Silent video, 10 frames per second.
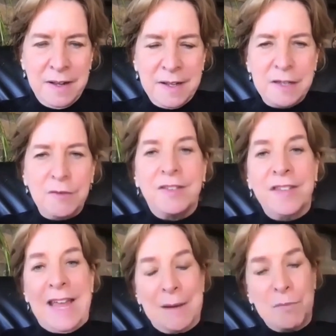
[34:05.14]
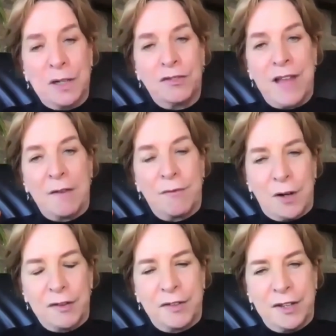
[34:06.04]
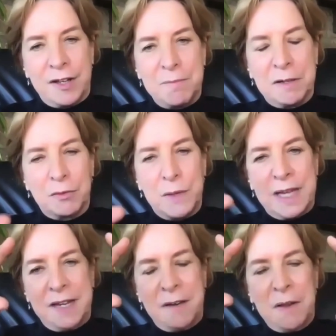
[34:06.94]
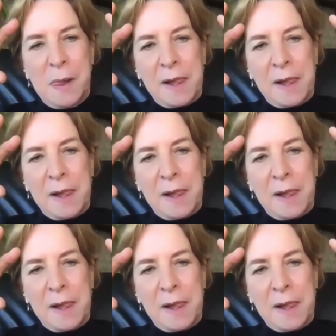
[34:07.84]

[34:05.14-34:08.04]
you sandwich that falsehood between